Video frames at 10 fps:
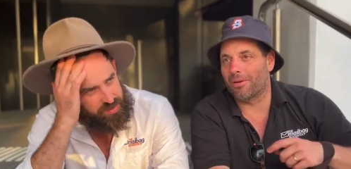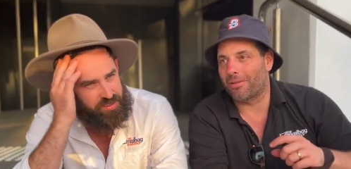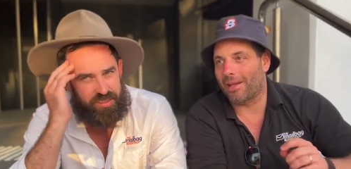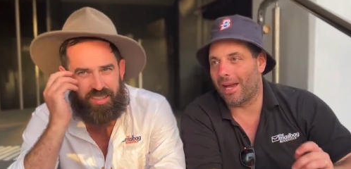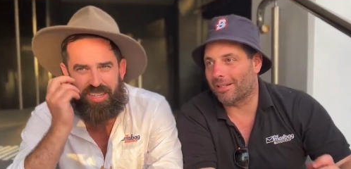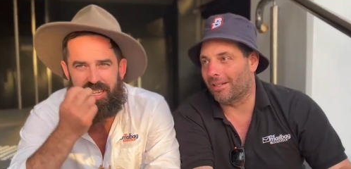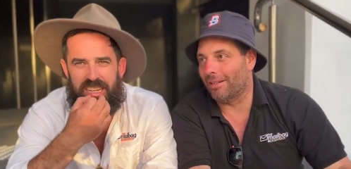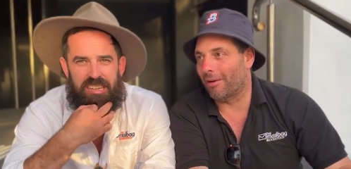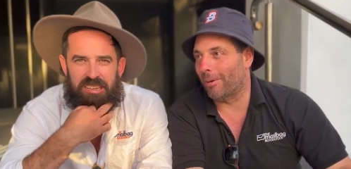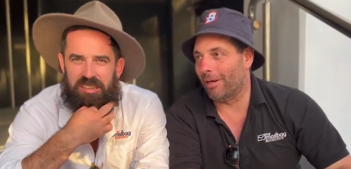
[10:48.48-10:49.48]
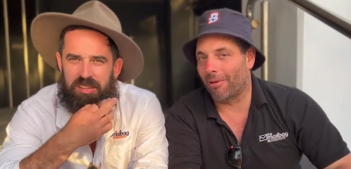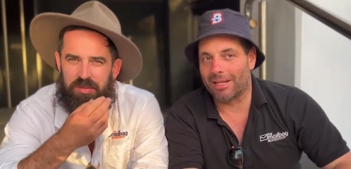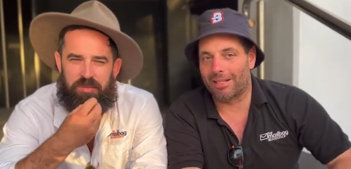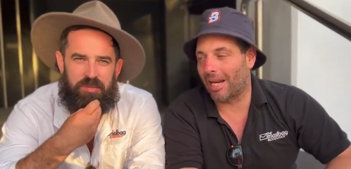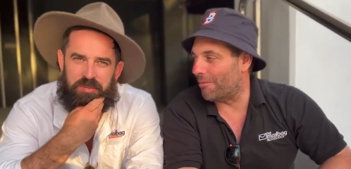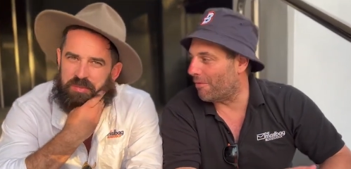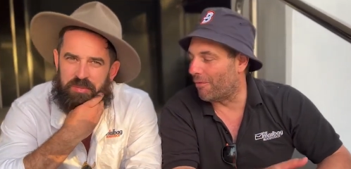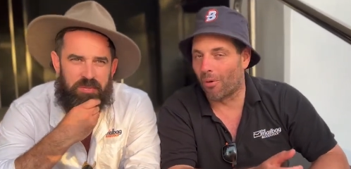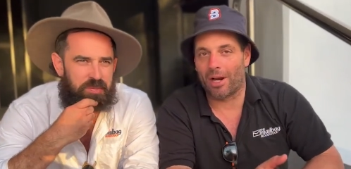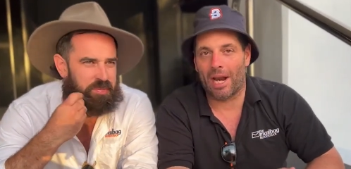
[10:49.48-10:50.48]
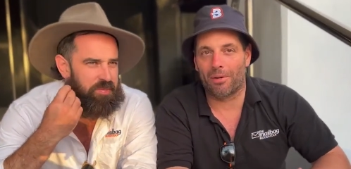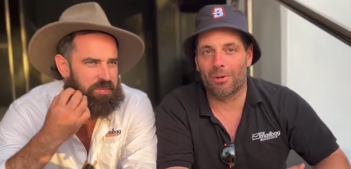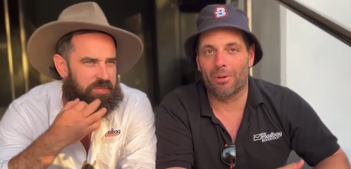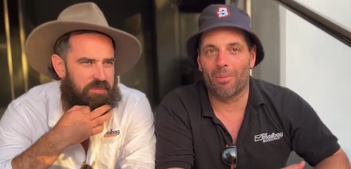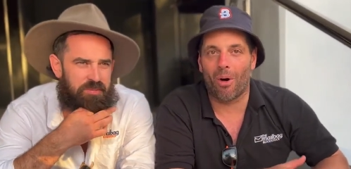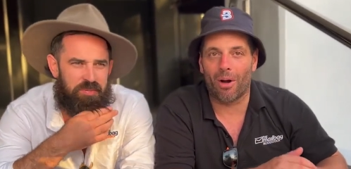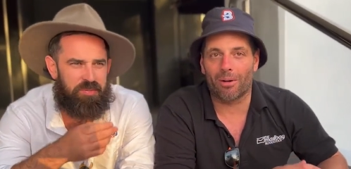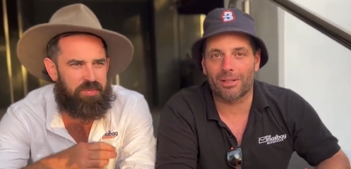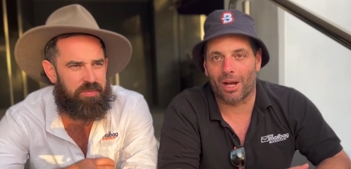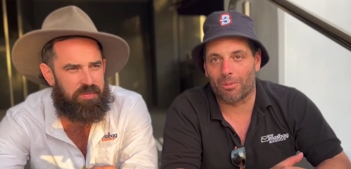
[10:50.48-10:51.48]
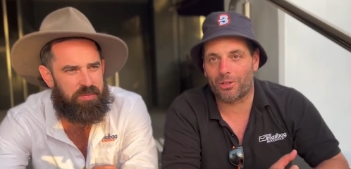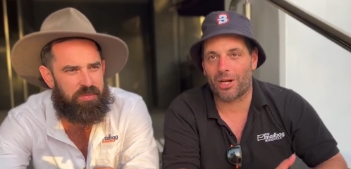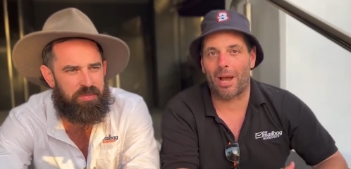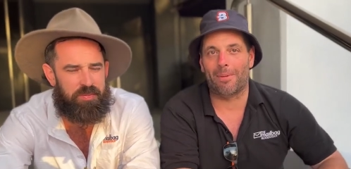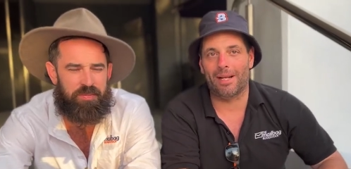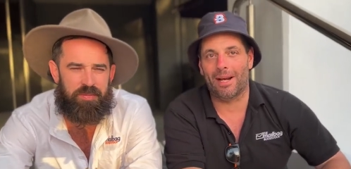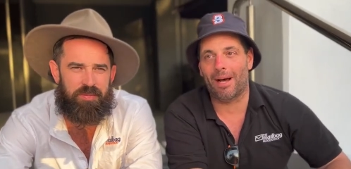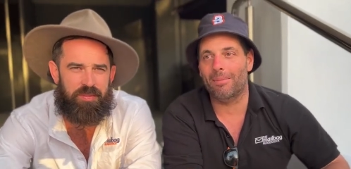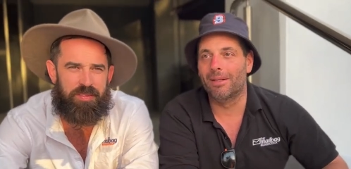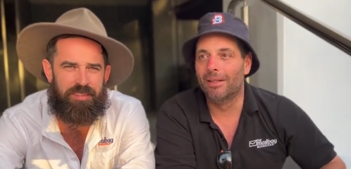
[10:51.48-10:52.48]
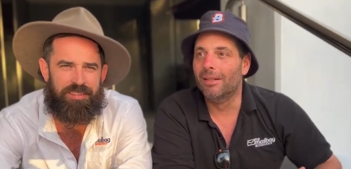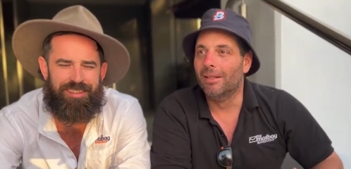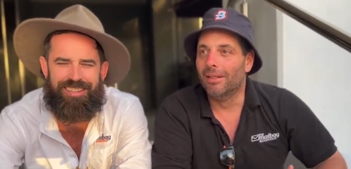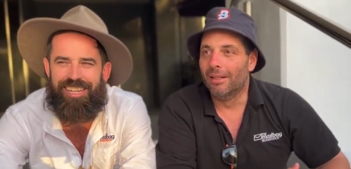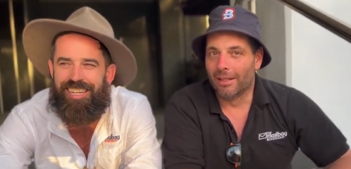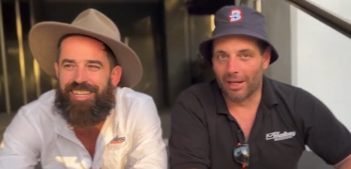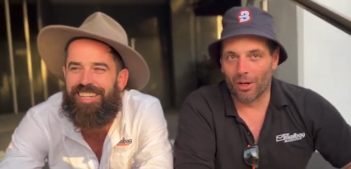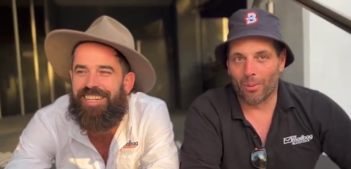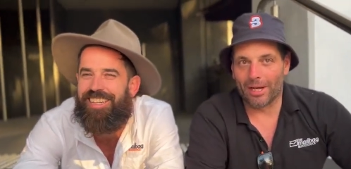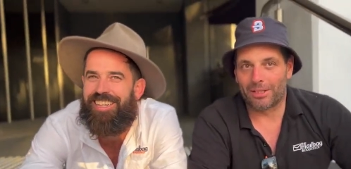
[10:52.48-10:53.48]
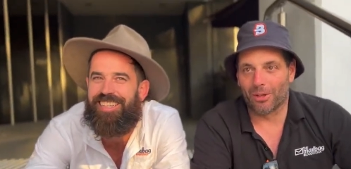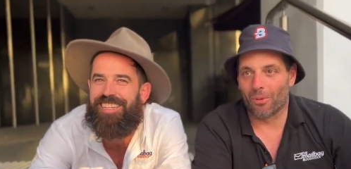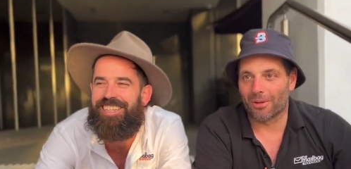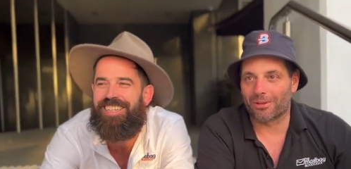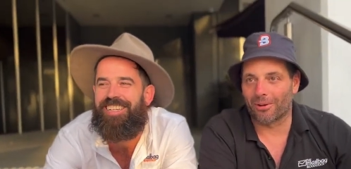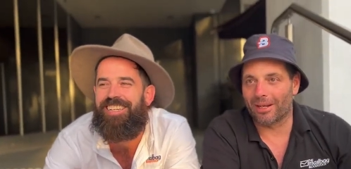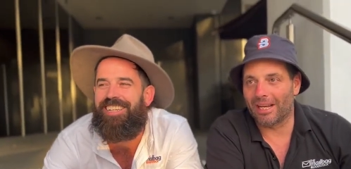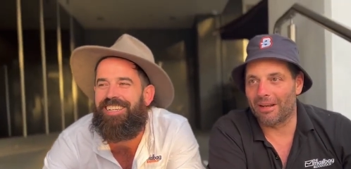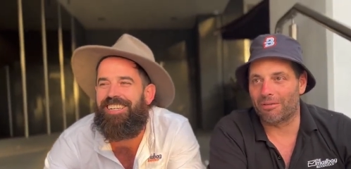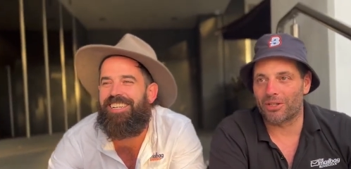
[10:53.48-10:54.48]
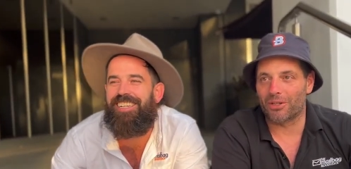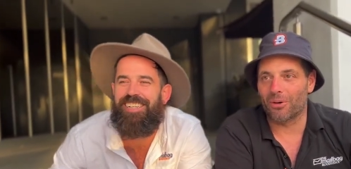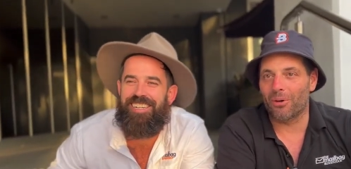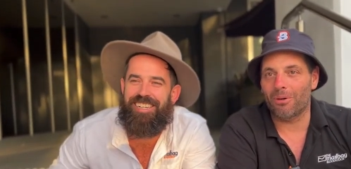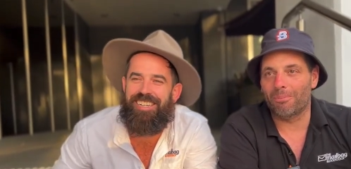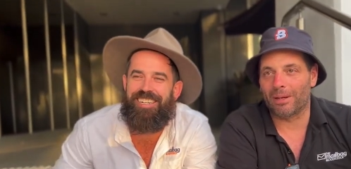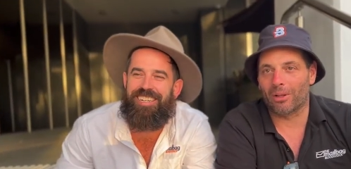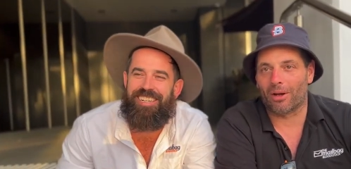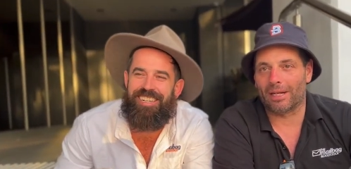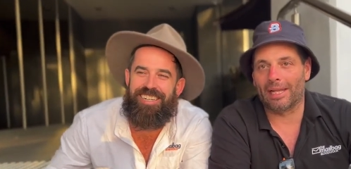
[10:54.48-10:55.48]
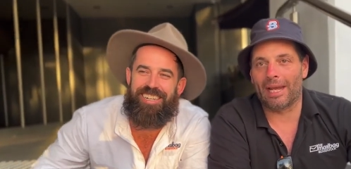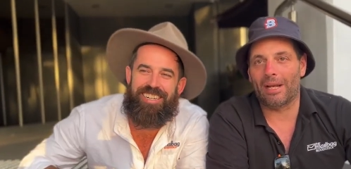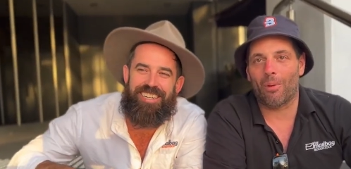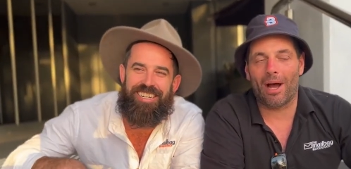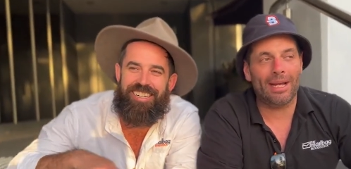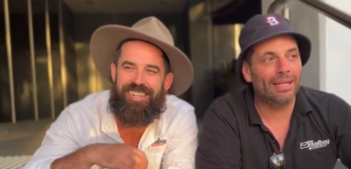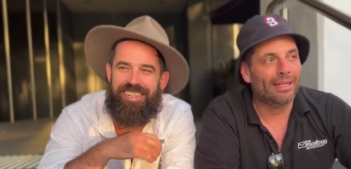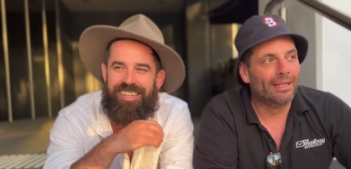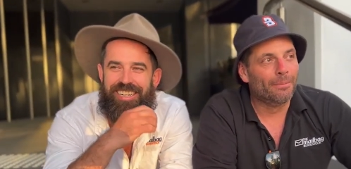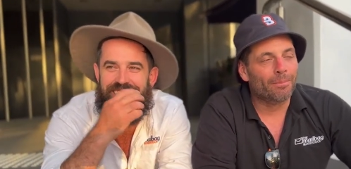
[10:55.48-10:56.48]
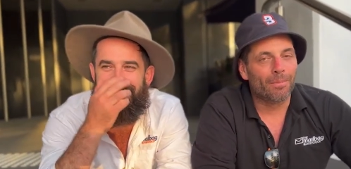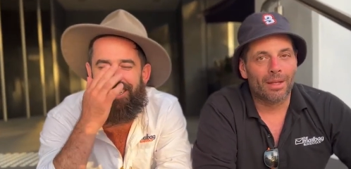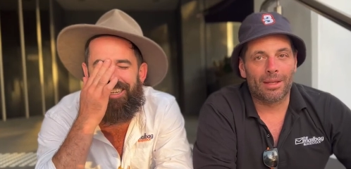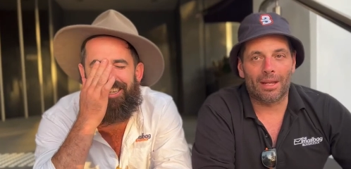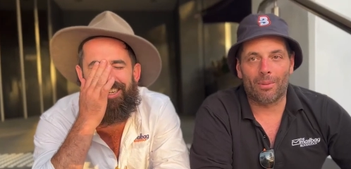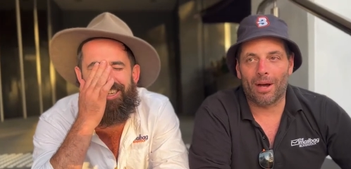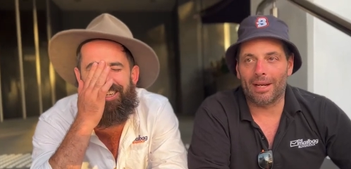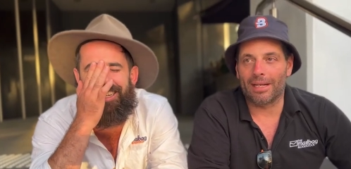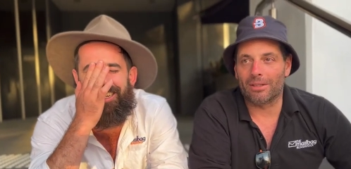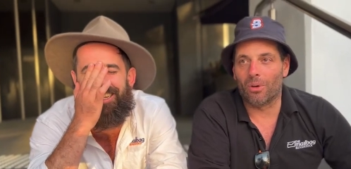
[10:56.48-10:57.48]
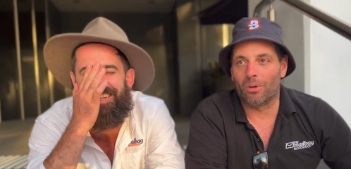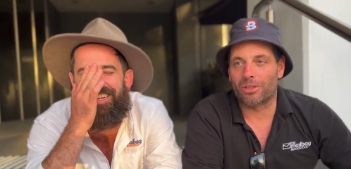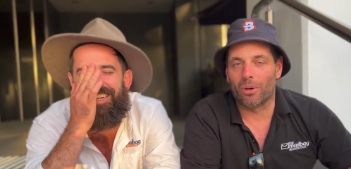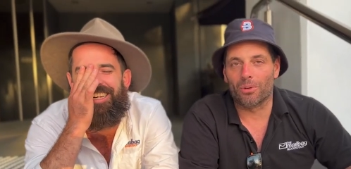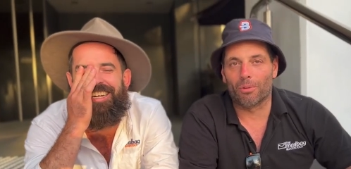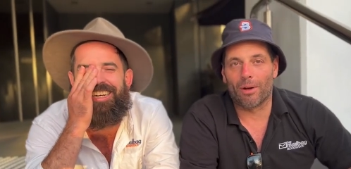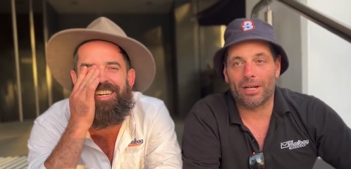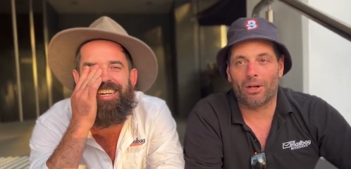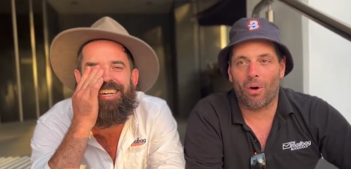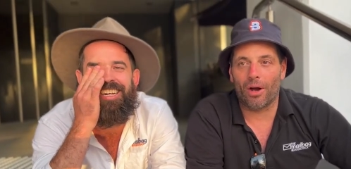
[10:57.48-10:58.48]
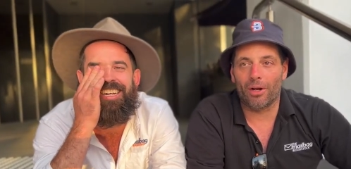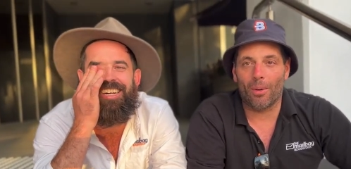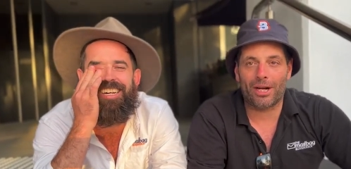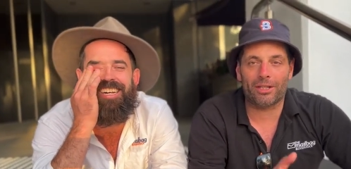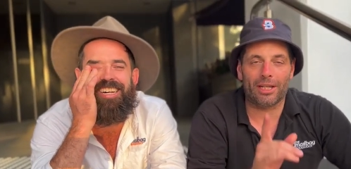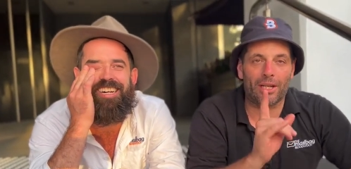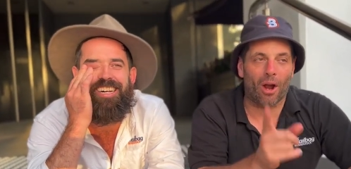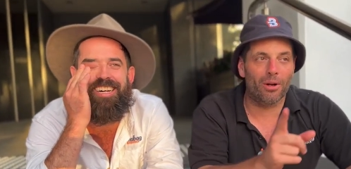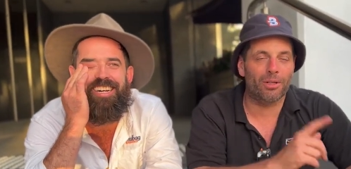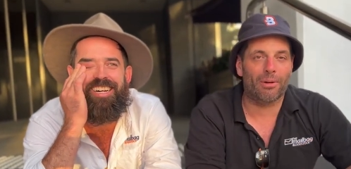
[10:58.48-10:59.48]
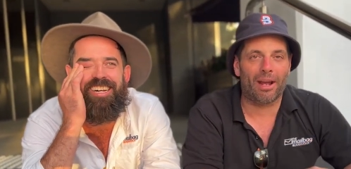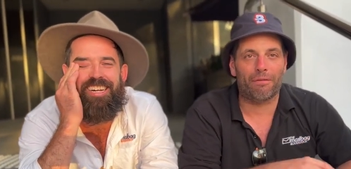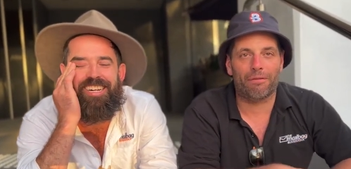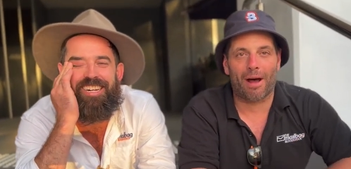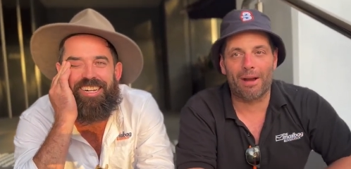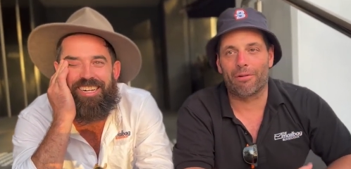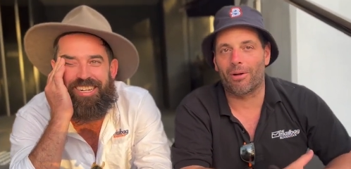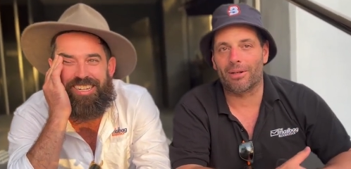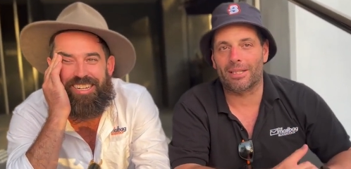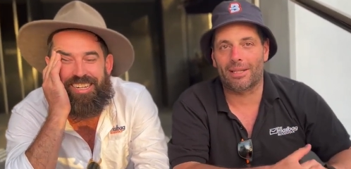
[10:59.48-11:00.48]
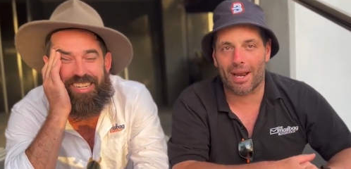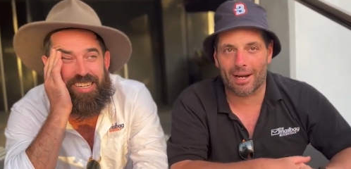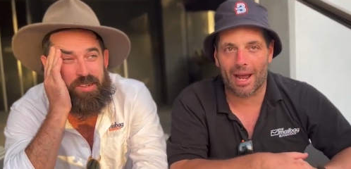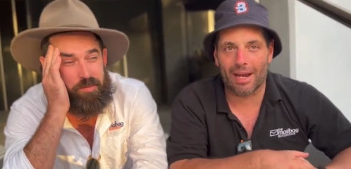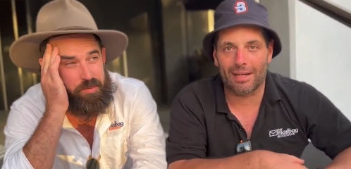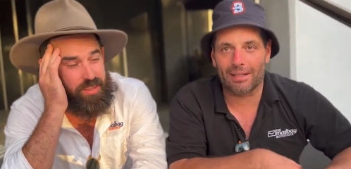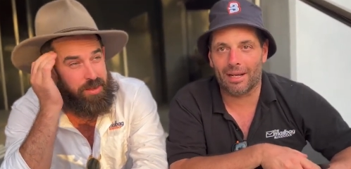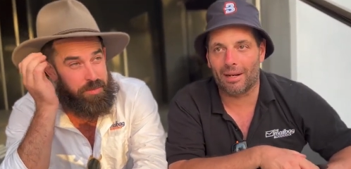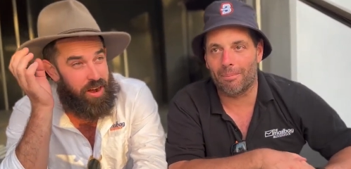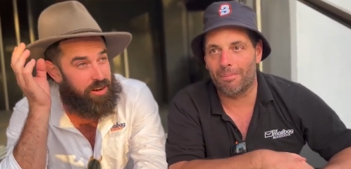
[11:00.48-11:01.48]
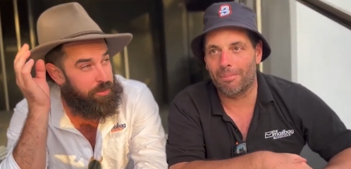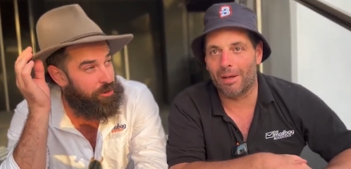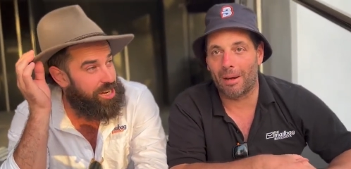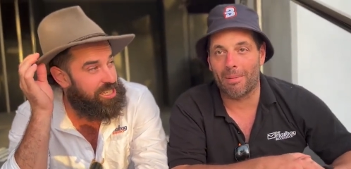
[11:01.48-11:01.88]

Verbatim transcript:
Speaker 1: and 1,000 and they've been racing that for 1,400 to a mile, so we'll sharpen it up. It'll win two or three here for sure, a bit like Atlantic Way. The other one is a horse called the Red Kite, who actually goes around favourite on Saturday at Murray Bridge, at,